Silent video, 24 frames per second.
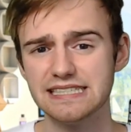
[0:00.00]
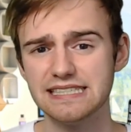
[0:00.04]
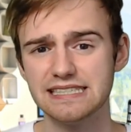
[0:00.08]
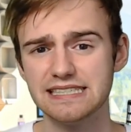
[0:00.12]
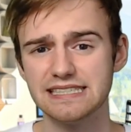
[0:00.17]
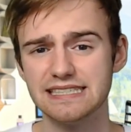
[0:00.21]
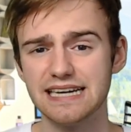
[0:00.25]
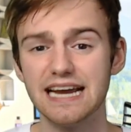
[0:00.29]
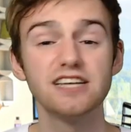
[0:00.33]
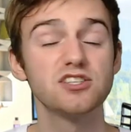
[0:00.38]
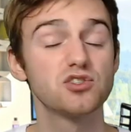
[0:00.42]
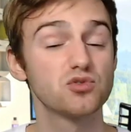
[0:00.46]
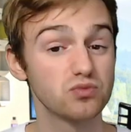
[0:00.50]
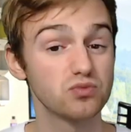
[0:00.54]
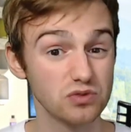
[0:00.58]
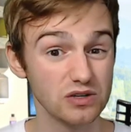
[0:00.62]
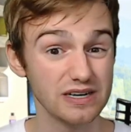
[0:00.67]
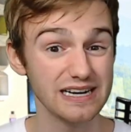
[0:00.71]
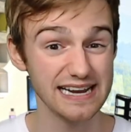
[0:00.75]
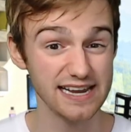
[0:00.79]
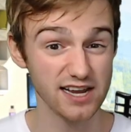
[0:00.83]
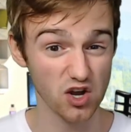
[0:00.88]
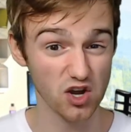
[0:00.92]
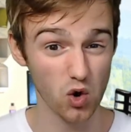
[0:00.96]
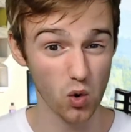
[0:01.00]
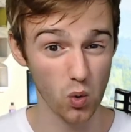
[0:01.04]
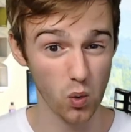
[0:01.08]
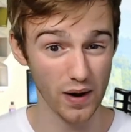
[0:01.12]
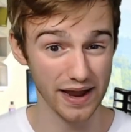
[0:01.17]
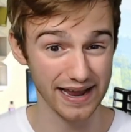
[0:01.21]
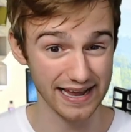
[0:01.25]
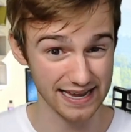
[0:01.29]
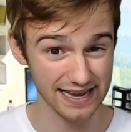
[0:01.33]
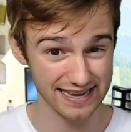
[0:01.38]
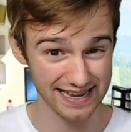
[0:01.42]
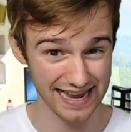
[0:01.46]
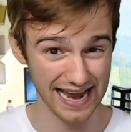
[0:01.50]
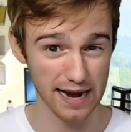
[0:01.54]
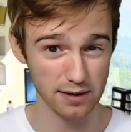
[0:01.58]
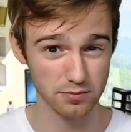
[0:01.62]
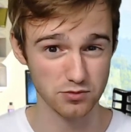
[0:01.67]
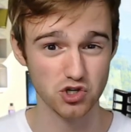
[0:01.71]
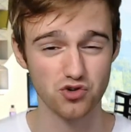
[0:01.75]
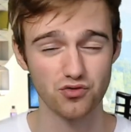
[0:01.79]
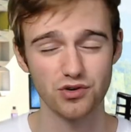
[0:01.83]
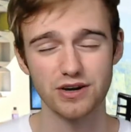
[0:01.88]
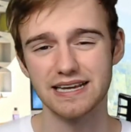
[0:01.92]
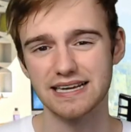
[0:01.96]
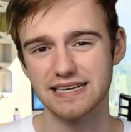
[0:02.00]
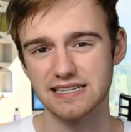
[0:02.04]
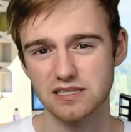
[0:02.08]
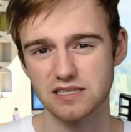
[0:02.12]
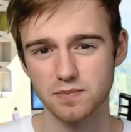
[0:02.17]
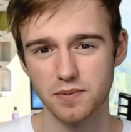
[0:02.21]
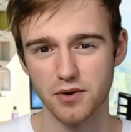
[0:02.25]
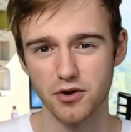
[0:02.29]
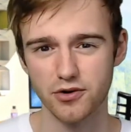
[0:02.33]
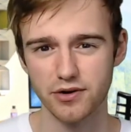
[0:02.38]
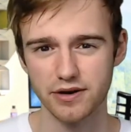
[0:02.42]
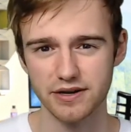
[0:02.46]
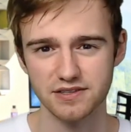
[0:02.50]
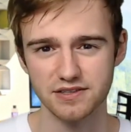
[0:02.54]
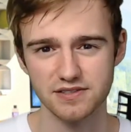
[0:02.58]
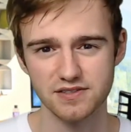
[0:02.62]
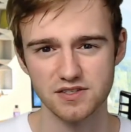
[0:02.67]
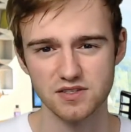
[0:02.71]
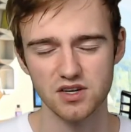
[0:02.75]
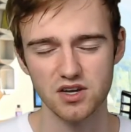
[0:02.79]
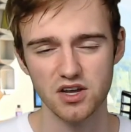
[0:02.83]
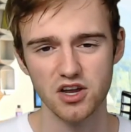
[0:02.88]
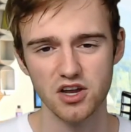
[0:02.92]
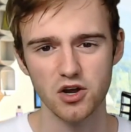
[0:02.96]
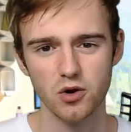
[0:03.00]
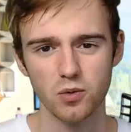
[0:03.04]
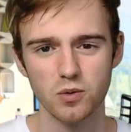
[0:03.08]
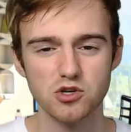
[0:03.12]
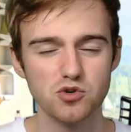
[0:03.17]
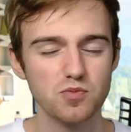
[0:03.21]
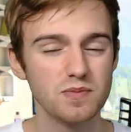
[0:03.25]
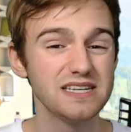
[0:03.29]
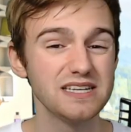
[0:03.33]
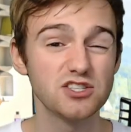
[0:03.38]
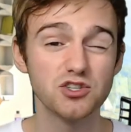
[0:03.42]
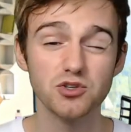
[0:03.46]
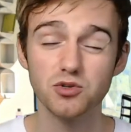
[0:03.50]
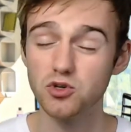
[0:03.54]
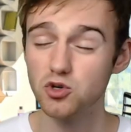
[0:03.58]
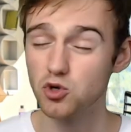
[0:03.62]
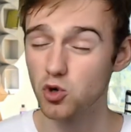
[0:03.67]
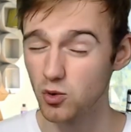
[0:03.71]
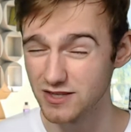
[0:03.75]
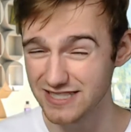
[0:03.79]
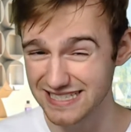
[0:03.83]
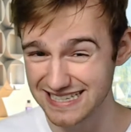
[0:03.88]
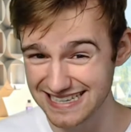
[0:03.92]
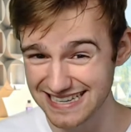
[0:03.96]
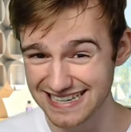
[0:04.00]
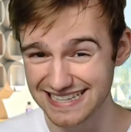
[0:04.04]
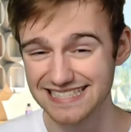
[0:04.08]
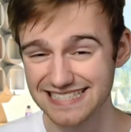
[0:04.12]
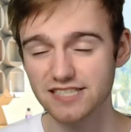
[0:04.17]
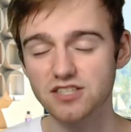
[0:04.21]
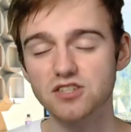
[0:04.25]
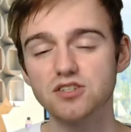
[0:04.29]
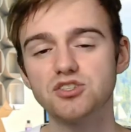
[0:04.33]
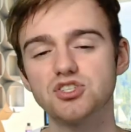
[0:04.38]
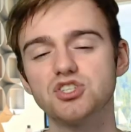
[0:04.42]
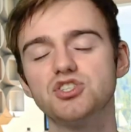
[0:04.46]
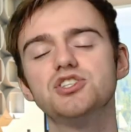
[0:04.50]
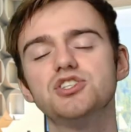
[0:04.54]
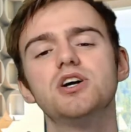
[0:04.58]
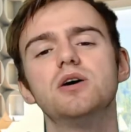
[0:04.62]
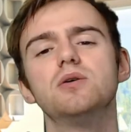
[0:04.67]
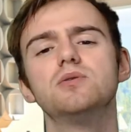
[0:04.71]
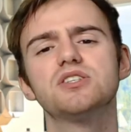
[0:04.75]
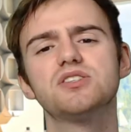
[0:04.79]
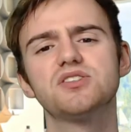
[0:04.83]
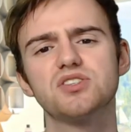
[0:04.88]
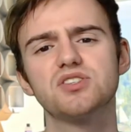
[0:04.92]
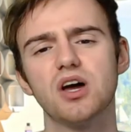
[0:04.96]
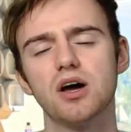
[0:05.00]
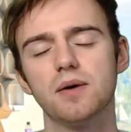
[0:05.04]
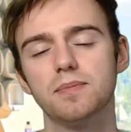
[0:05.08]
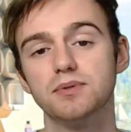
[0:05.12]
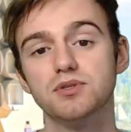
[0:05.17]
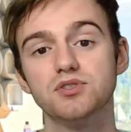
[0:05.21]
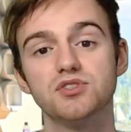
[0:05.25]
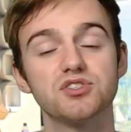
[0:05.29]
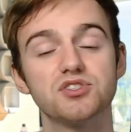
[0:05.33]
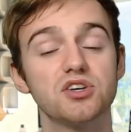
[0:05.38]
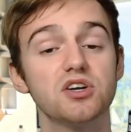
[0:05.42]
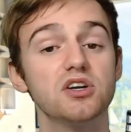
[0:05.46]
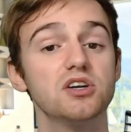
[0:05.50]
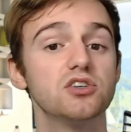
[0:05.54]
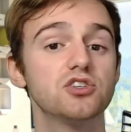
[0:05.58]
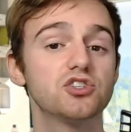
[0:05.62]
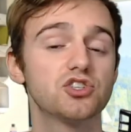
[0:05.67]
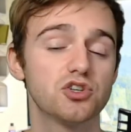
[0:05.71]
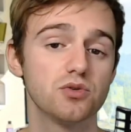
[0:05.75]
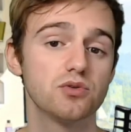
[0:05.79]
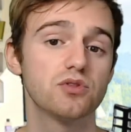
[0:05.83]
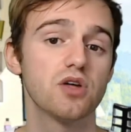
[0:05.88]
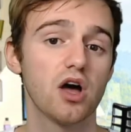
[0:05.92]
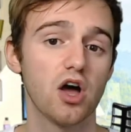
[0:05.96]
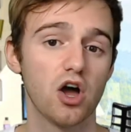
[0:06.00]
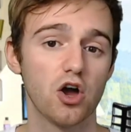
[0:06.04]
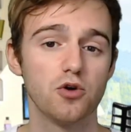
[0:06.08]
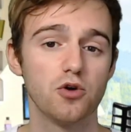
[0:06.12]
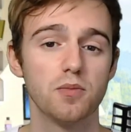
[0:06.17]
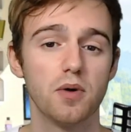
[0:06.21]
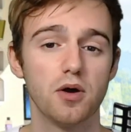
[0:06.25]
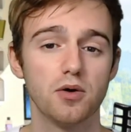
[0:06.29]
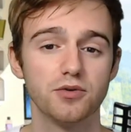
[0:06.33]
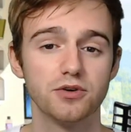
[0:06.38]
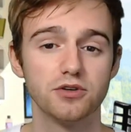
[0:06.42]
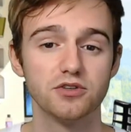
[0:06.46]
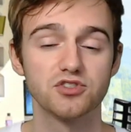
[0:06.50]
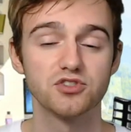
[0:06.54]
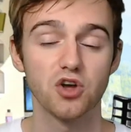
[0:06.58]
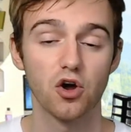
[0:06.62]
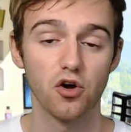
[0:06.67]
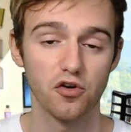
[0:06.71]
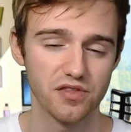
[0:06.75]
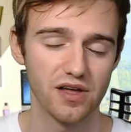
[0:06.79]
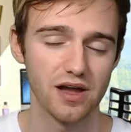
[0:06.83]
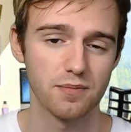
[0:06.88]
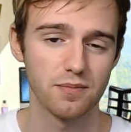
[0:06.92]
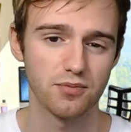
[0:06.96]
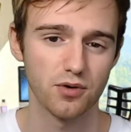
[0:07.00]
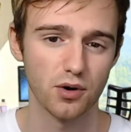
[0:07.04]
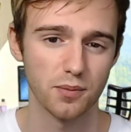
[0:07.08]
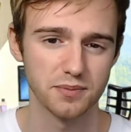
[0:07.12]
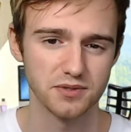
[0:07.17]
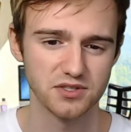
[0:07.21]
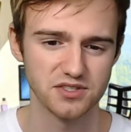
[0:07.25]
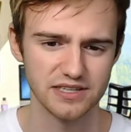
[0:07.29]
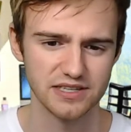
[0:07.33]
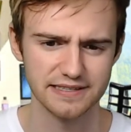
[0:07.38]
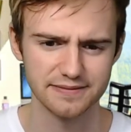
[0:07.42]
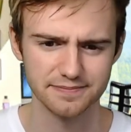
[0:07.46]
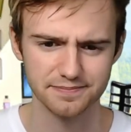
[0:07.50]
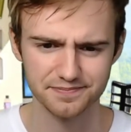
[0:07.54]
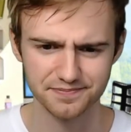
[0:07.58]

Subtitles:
It's really quick capturing experience, which means you can cause little to no disturbance to the homeowners of that property.